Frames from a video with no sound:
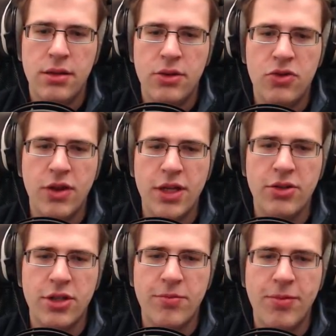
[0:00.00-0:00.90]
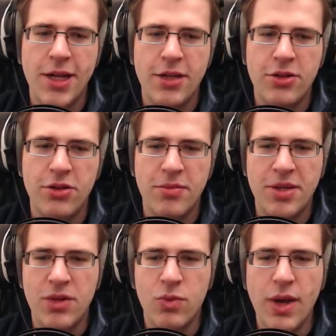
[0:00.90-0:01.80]
Try to explain it to him
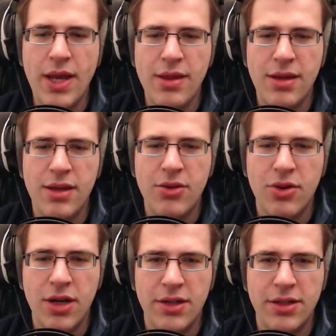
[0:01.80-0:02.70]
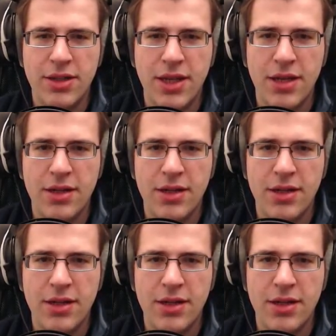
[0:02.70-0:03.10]
in a way that he could understand.